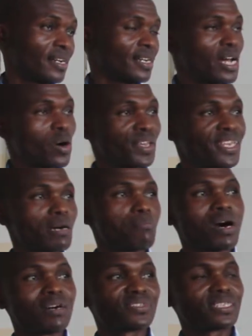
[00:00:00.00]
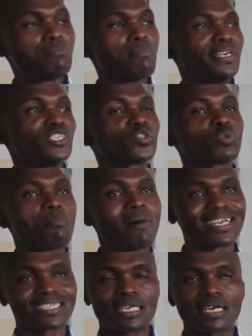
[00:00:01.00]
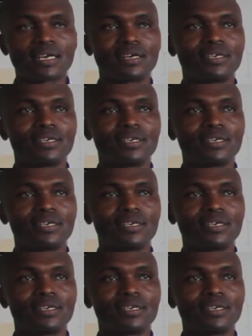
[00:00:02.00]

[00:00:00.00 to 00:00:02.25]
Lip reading: Now earmuffs are meant to mask